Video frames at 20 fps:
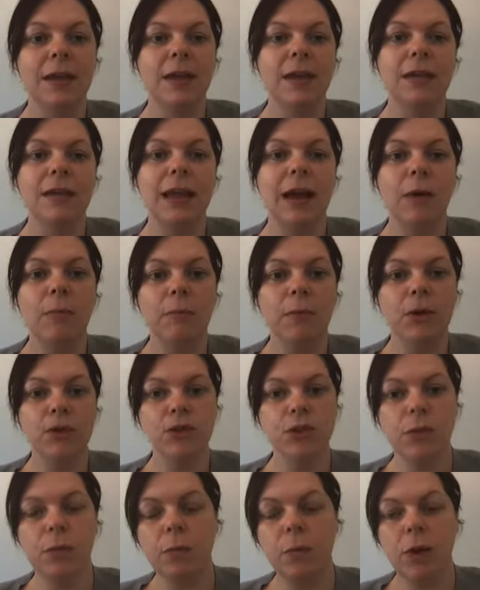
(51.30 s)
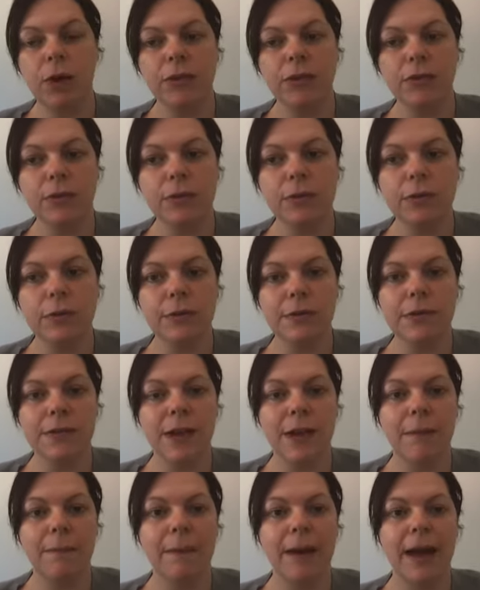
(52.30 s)
Now, Module 1 talks
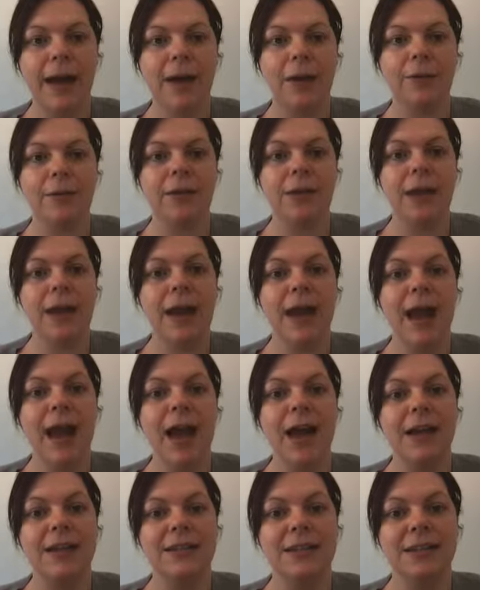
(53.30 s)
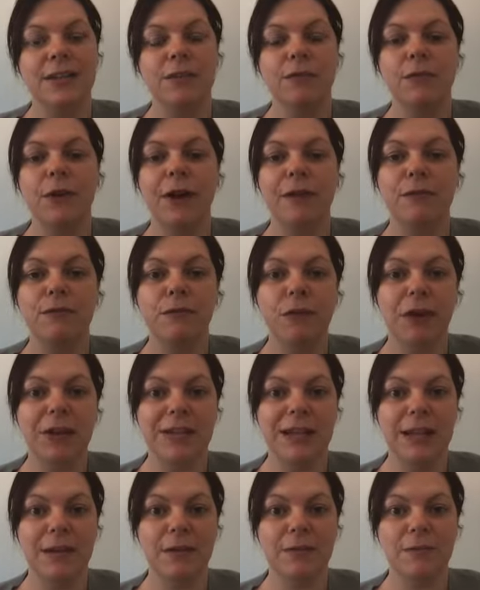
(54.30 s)
about identifying
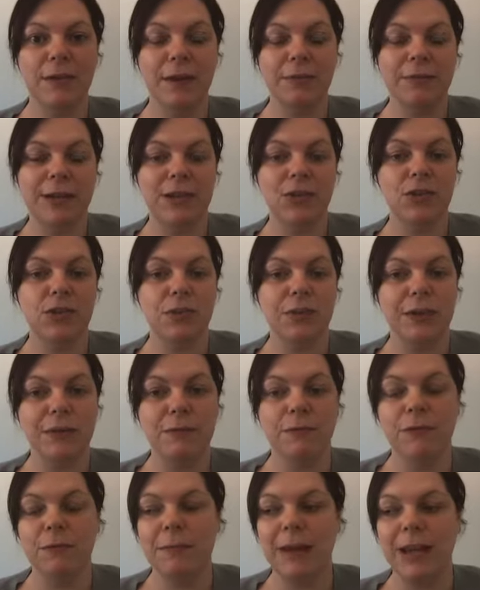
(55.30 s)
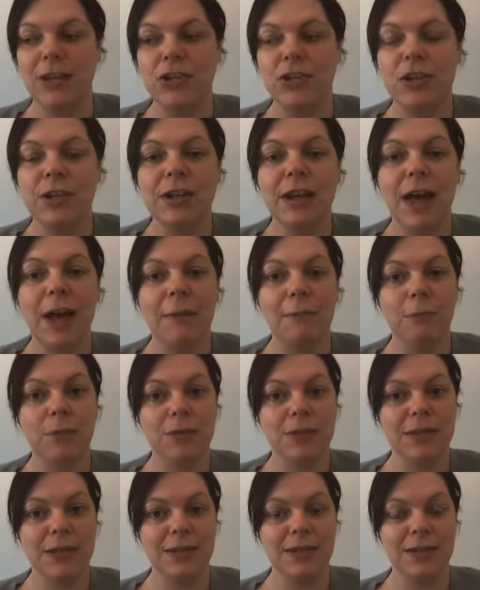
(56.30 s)
foundational information and
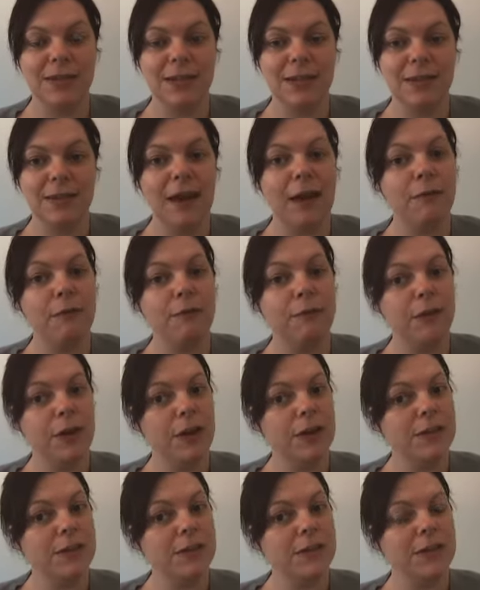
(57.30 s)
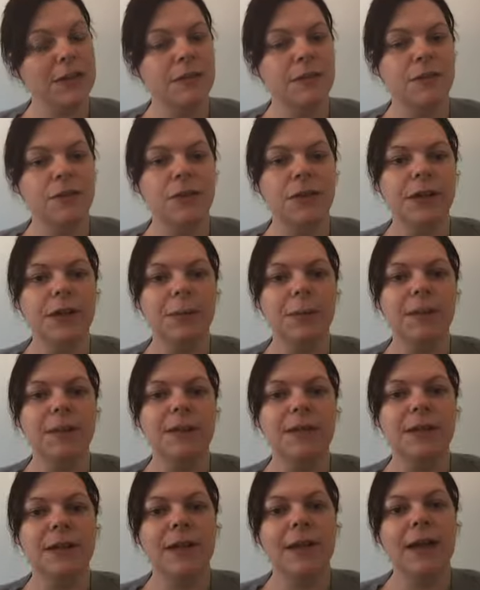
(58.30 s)
presenting that first in the
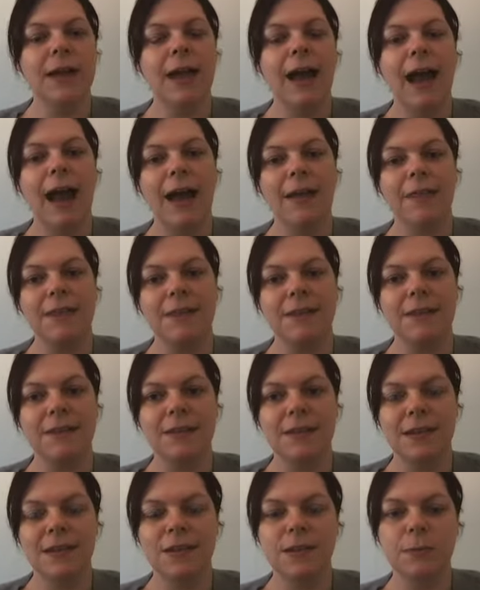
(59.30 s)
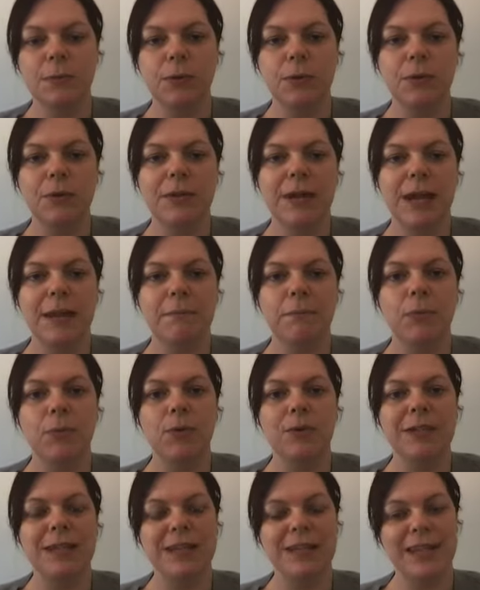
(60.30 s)
document, and this is explored in
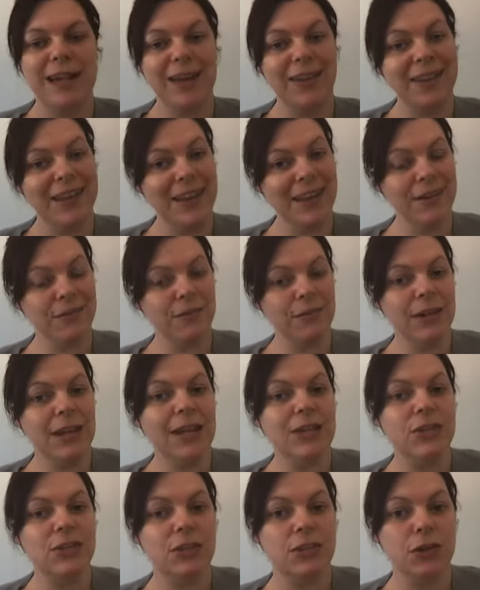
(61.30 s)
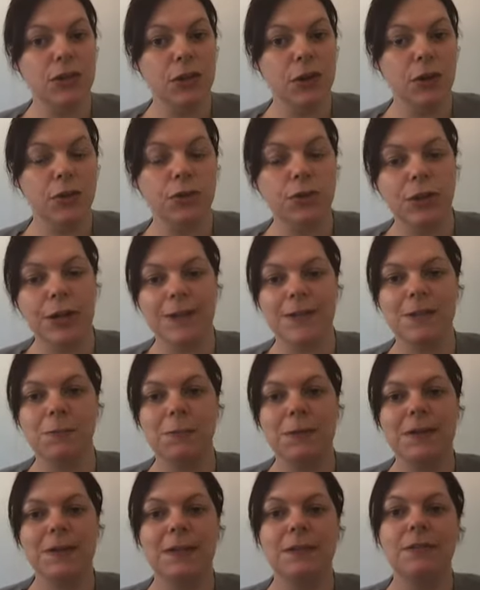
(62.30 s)
more detail in relation to contracts
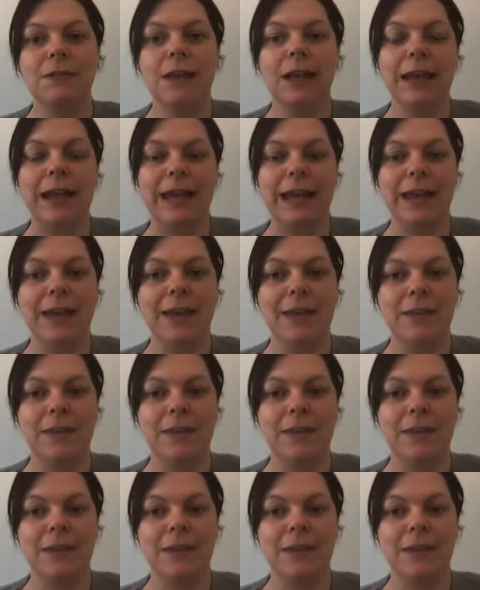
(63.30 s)
specifically in